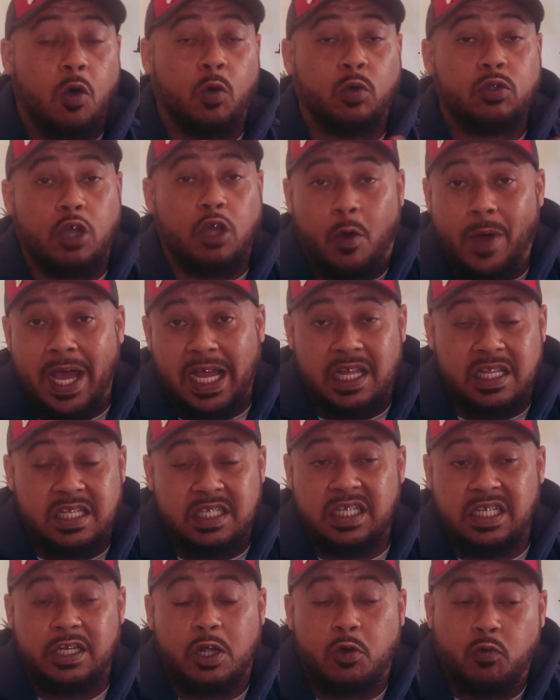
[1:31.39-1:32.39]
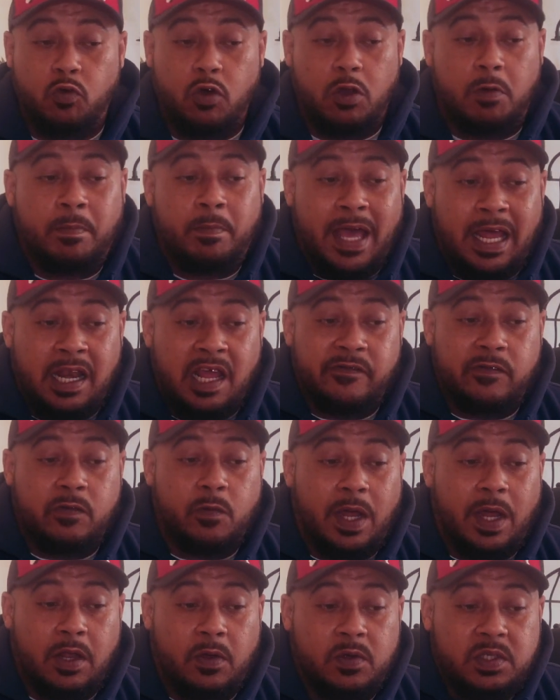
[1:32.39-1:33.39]
although I can see the room and
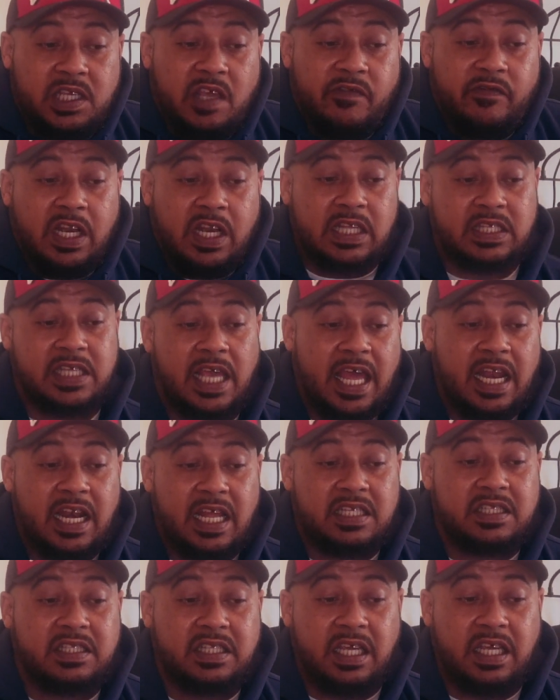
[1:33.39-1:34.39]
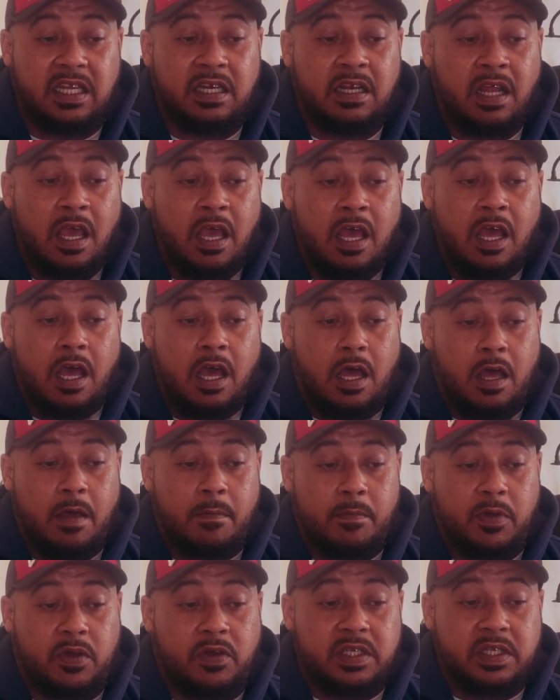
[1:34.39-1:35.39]
everyone else giving it to LS Dean
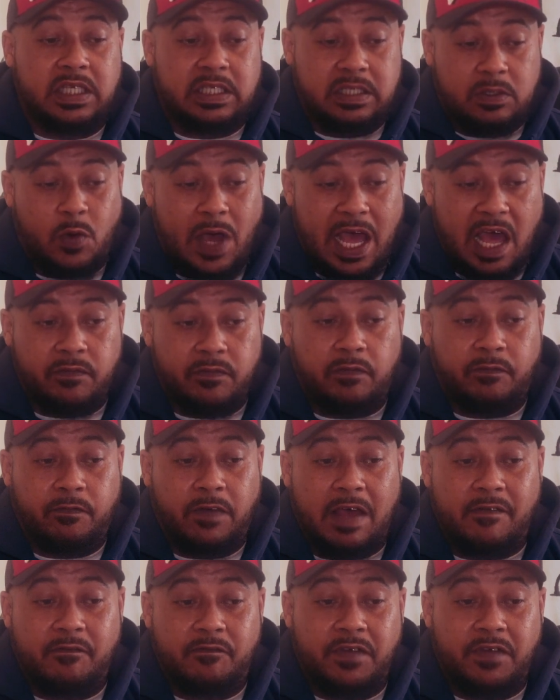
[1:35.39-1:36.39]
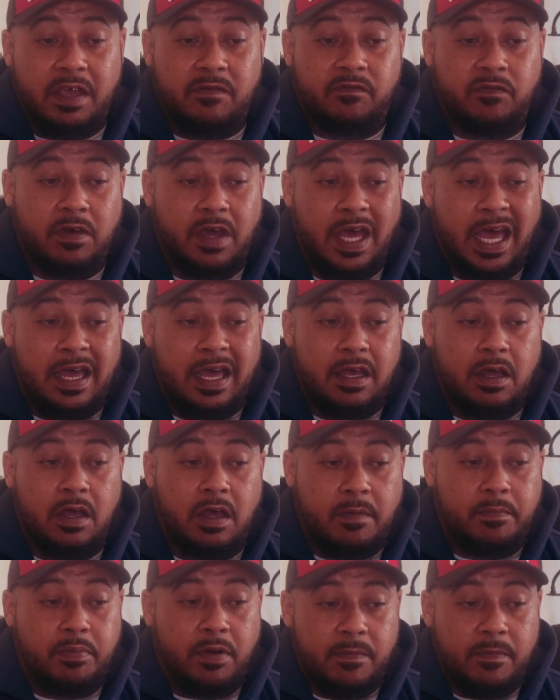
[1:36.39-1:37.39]
um, because he's quite of a fan favorite at
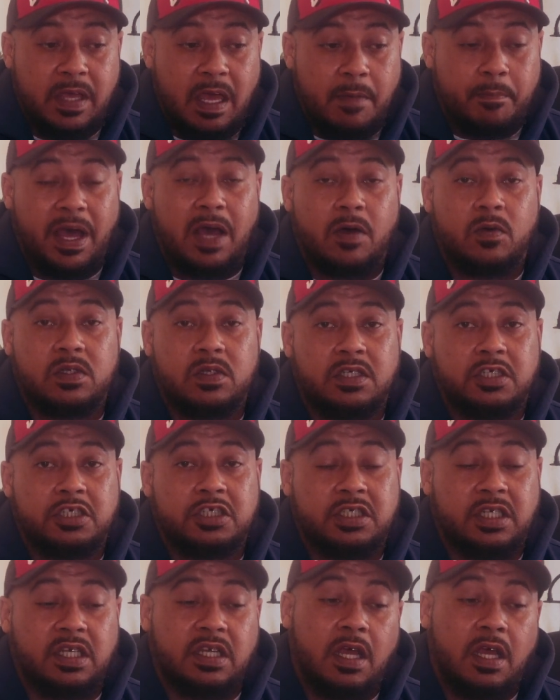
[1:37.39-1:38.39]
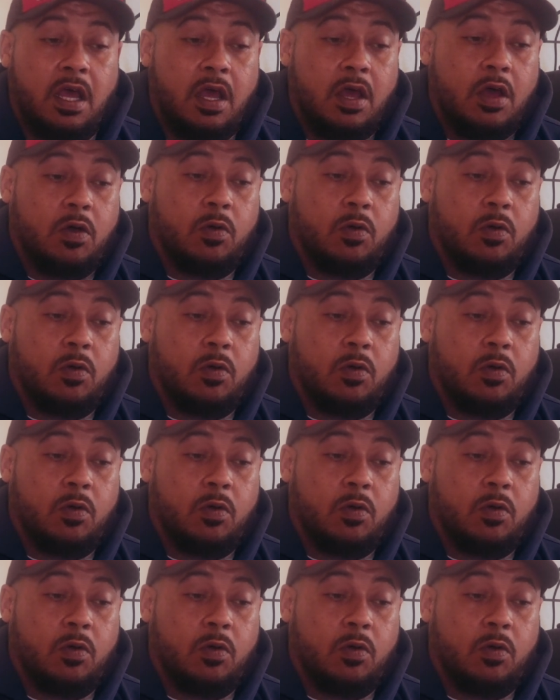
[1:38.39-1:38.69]
uh, Premier Battles and shit.